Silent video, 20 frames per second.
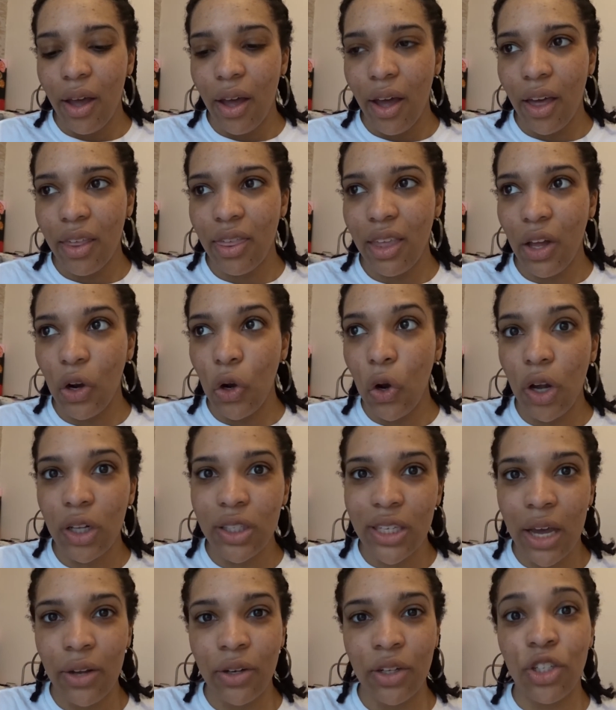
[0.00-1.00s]
I think
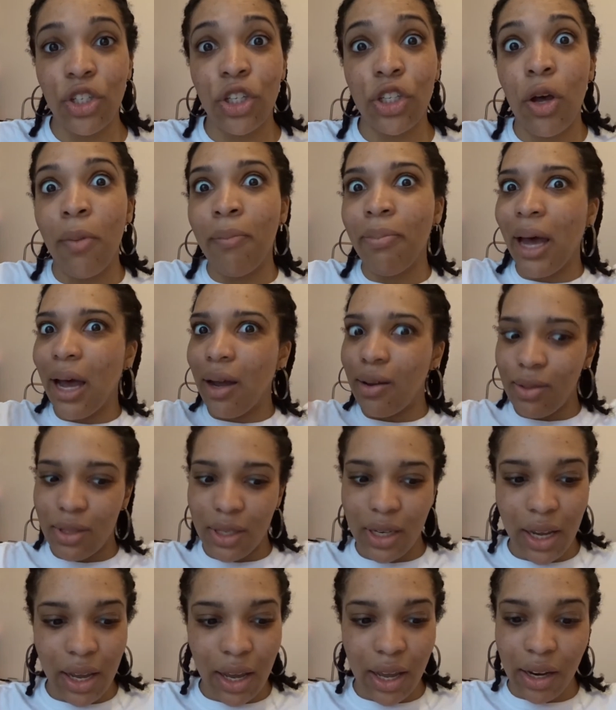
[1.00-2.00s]
lockdown has just
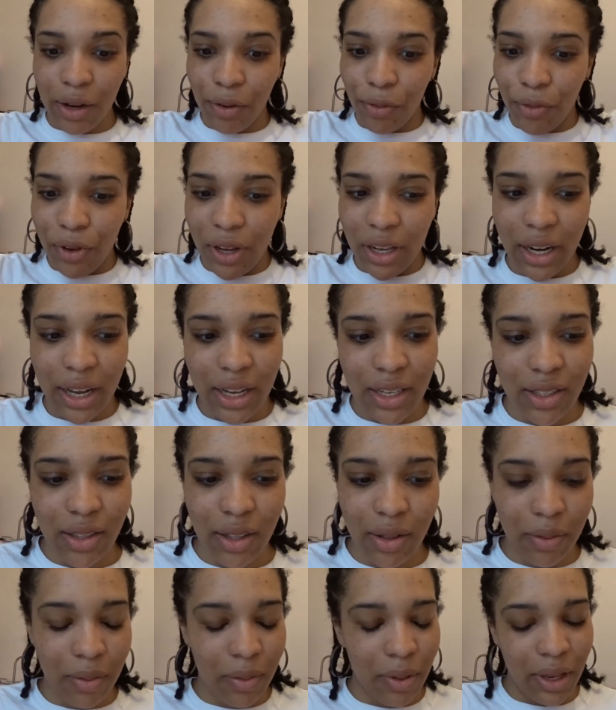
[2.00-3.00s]
compounded it, and I realized,
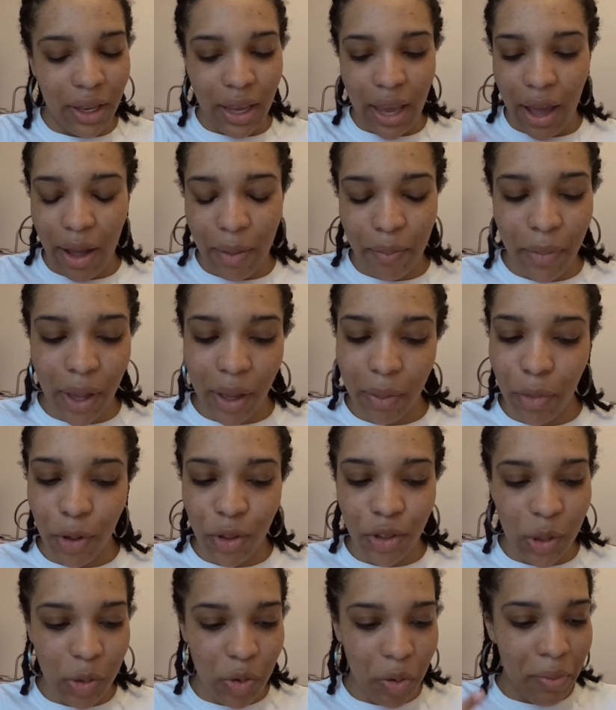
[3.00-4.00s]
yeah, my
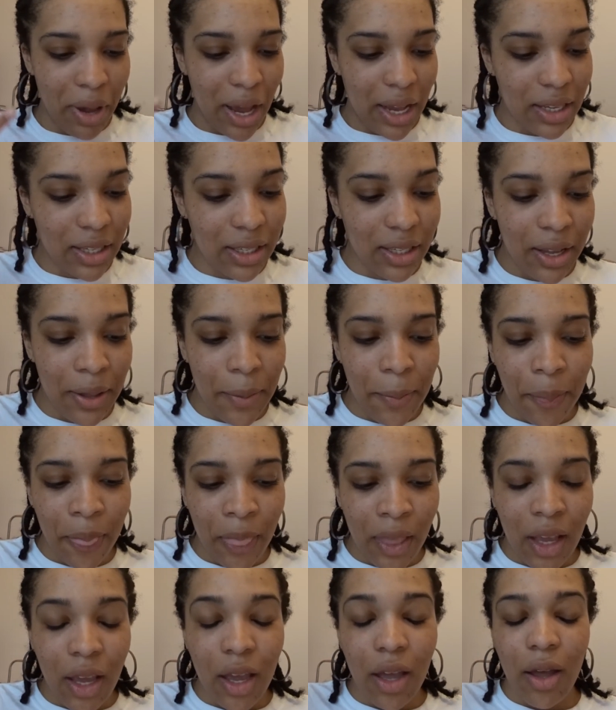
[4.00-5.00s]
emotions are a mess.
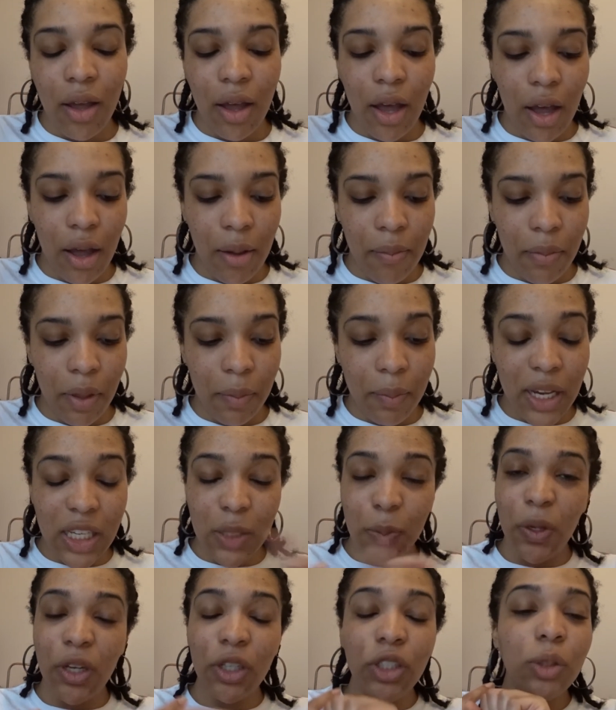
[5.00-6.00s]
My
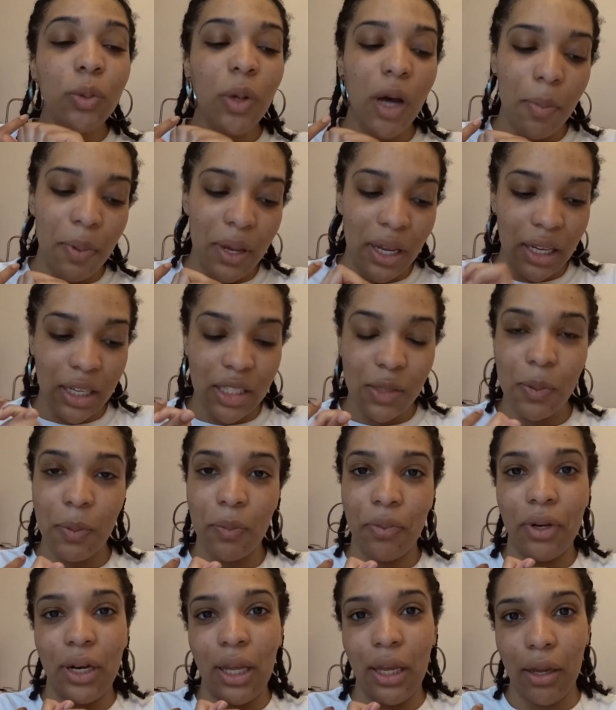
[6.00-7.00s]
spiritual well-being has been
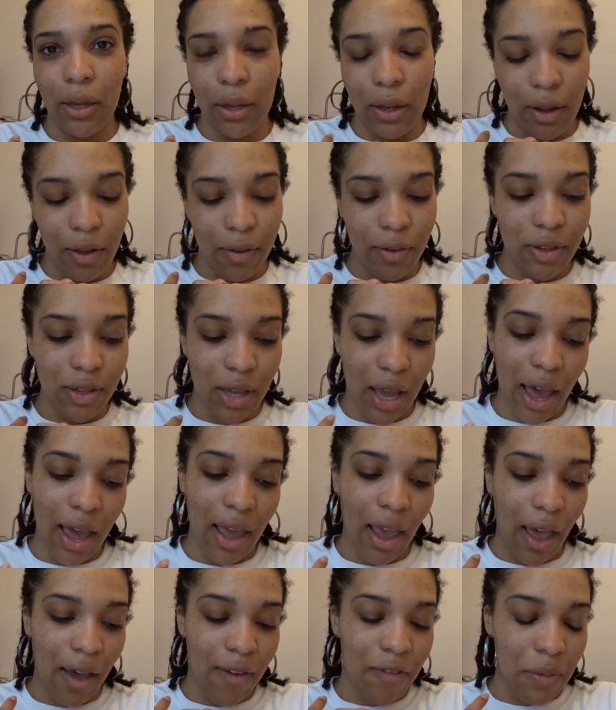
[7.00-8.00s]
pretty good. I
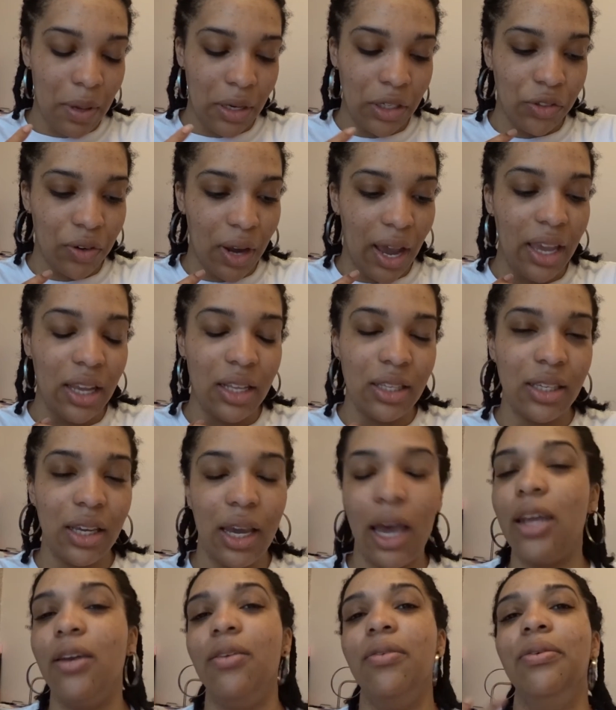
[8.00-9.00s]
have been trying to
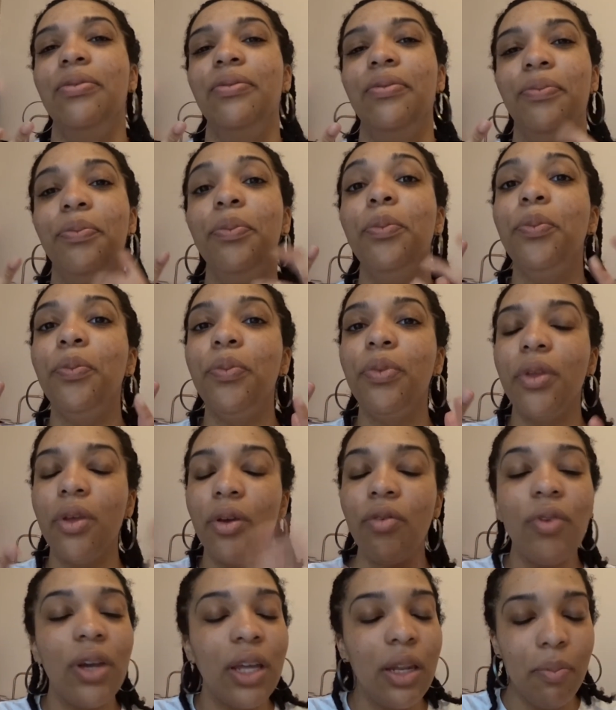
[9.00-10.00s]
kind of
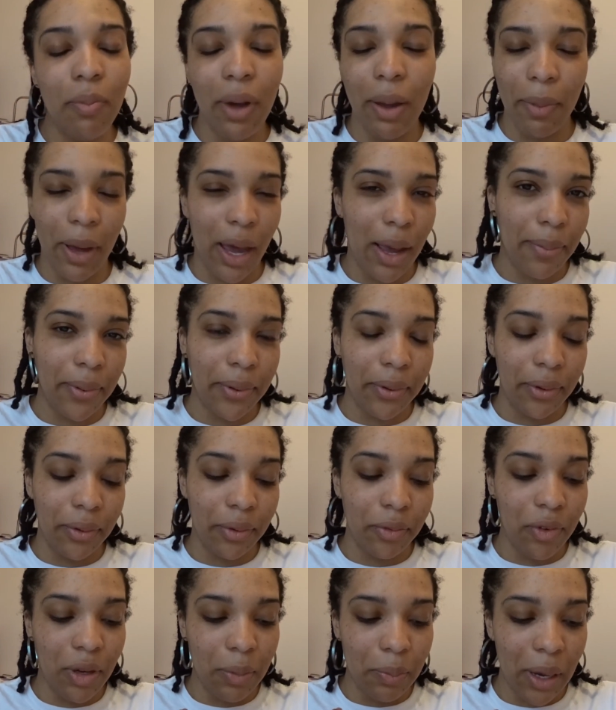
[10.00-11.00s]
read my Bible,
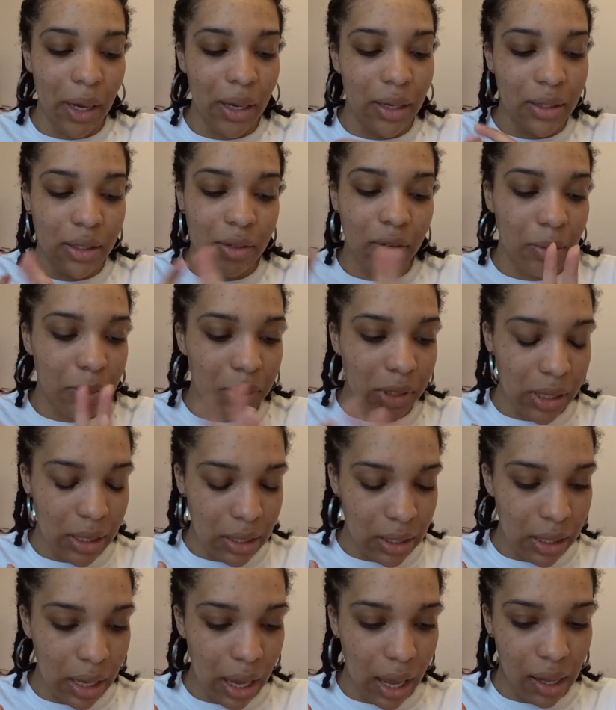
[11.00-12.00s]
read my
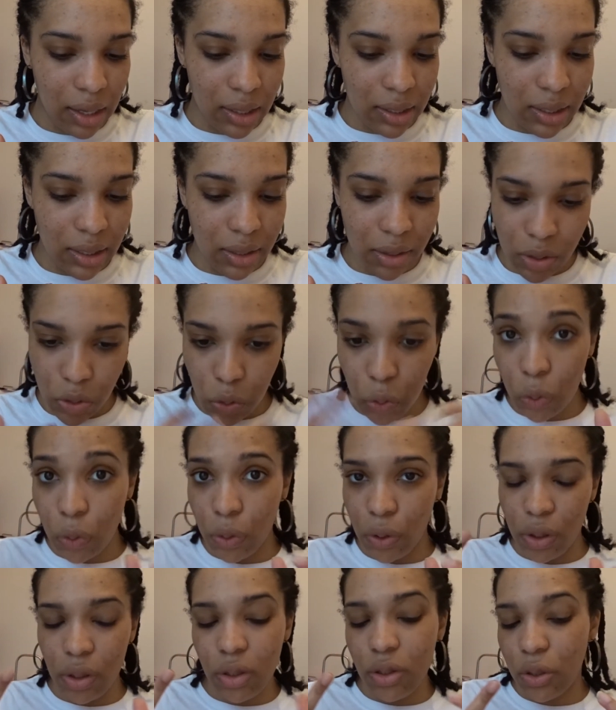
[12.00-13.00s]
scriptures, and
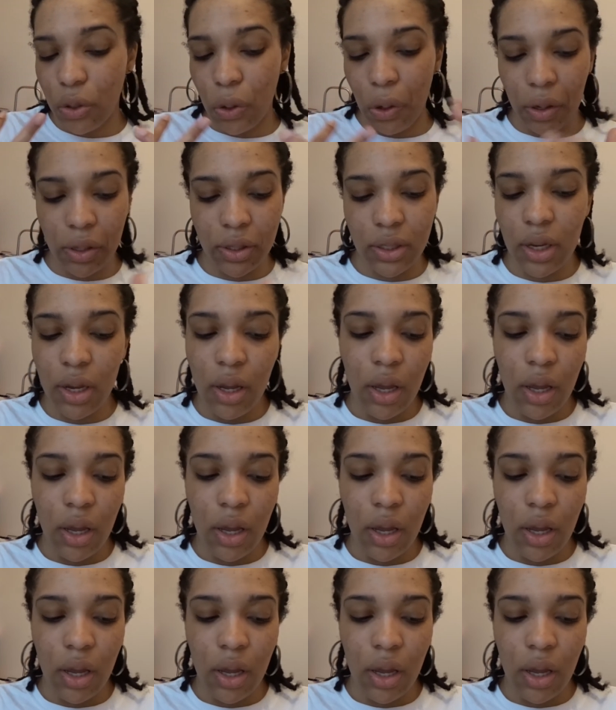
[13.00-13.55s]
talk to God.